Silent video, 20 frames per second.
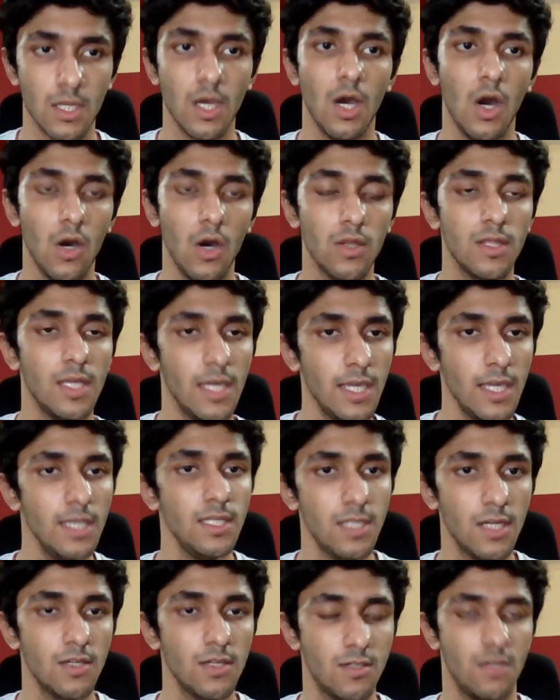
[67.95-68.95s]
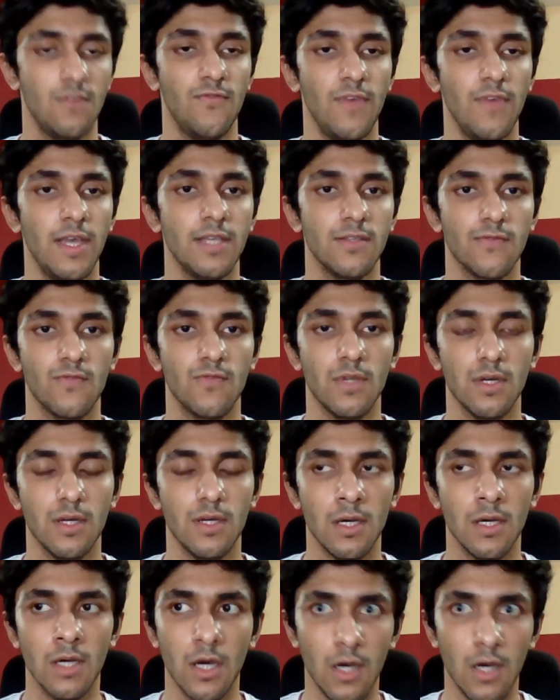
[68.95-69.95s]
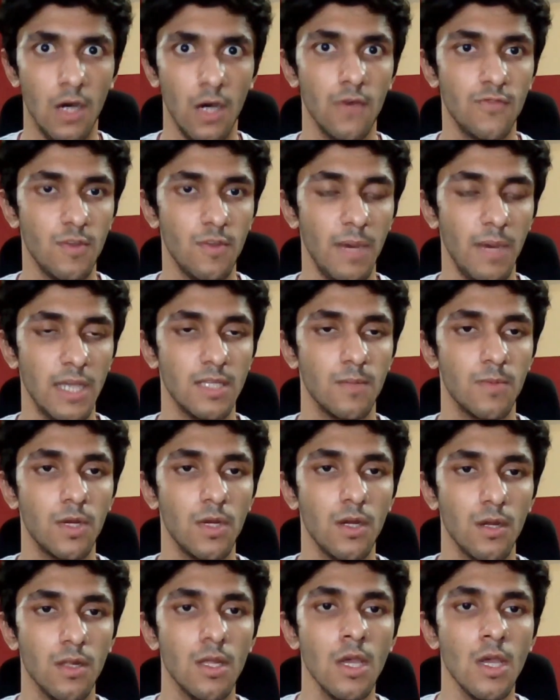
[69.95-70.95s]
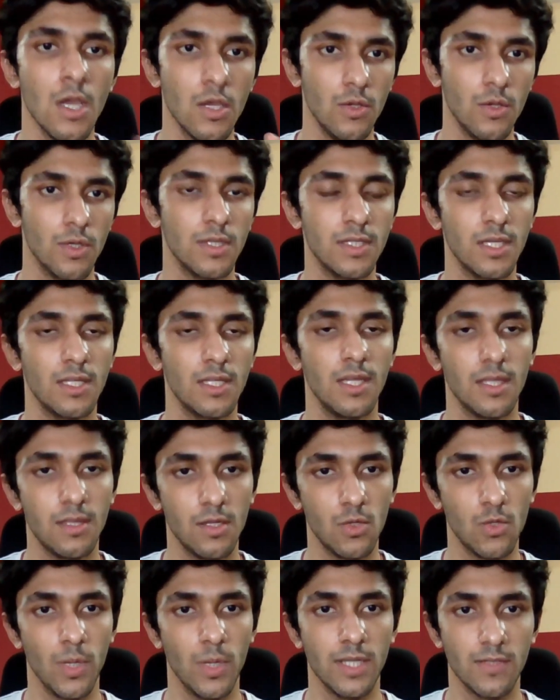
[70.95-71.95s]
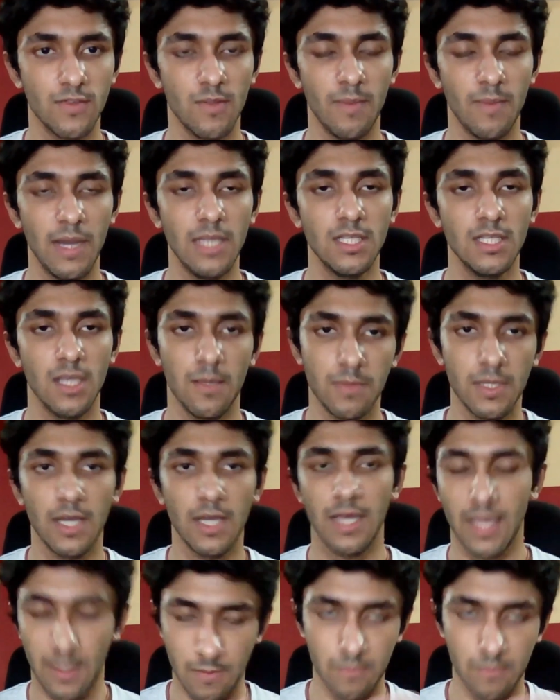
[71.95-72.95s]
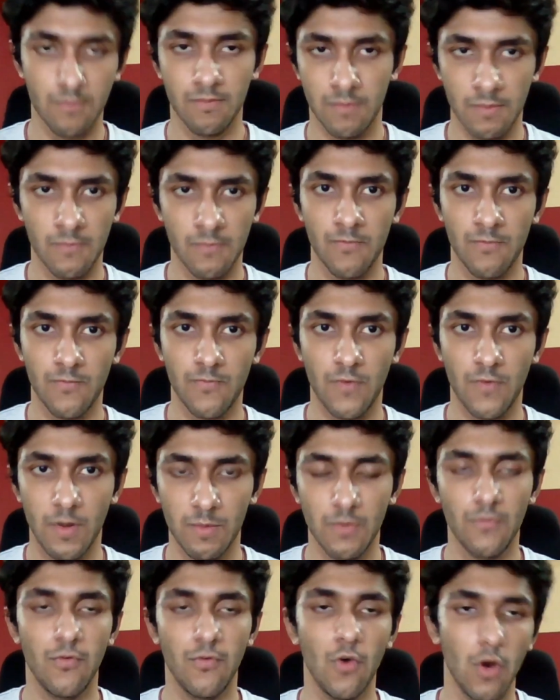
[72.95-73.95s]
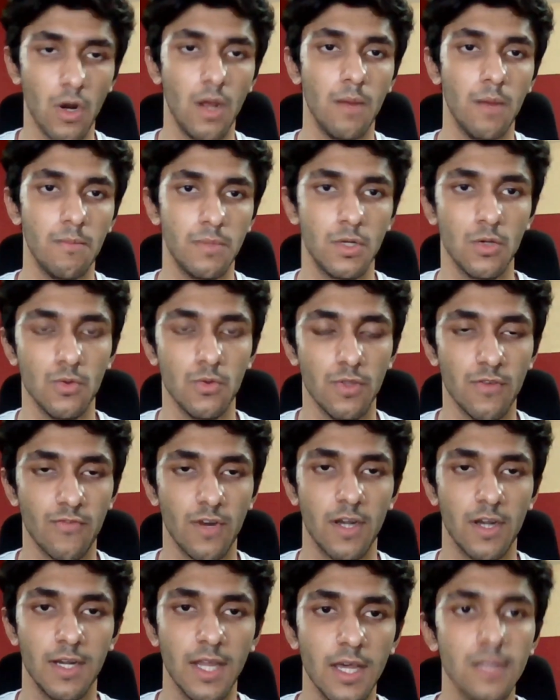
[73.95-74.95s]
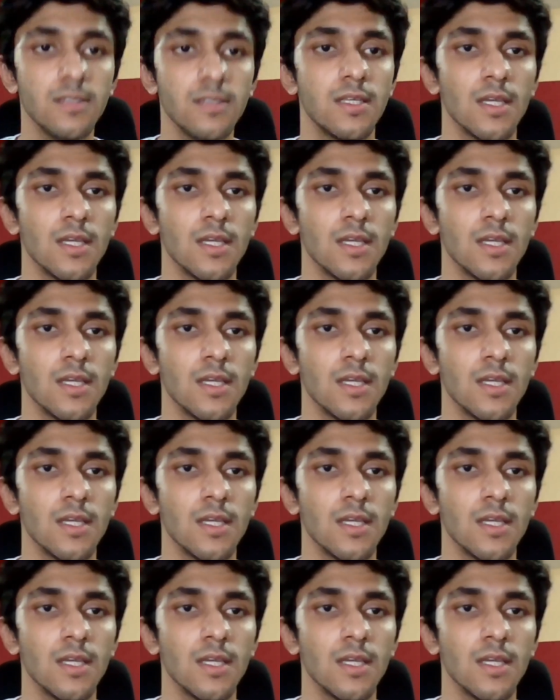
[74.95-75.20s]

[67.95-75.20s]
On the eccentric phase of the bicep curl, you can see that the two ends of the biceps, again, from the forearm to the front delts,